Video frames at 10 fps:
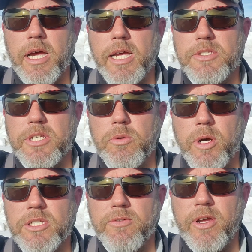see
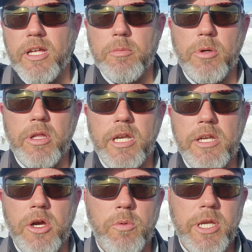what's available. And I
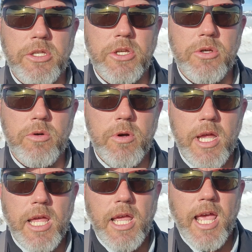know we do
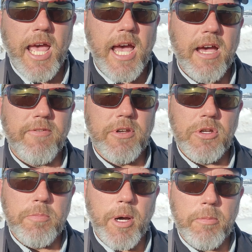have a
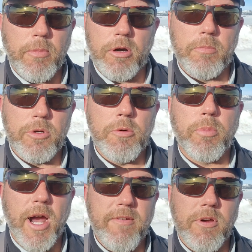new
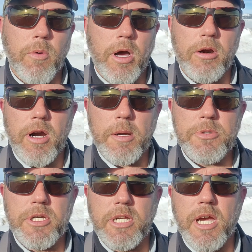private water
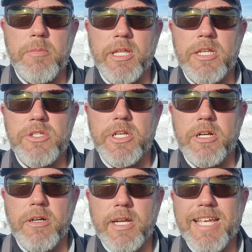option coming this
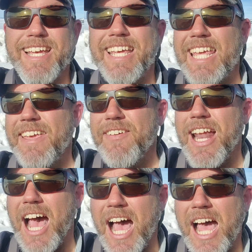year. Even
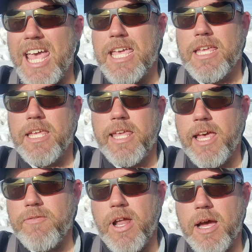I
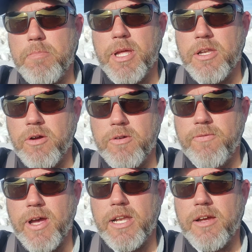have not been
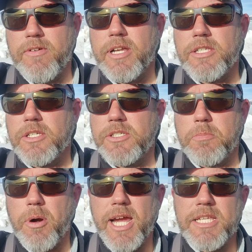notified of it. It's a
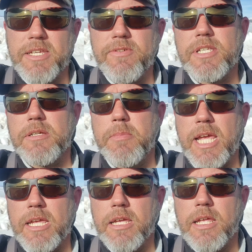surprise even to
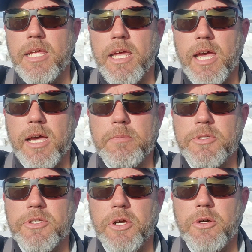me.
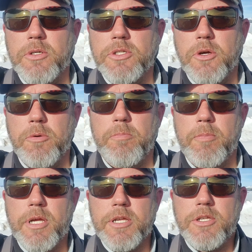So
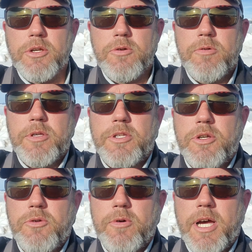
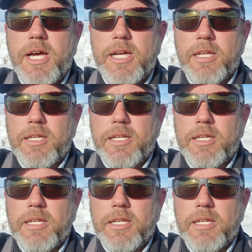do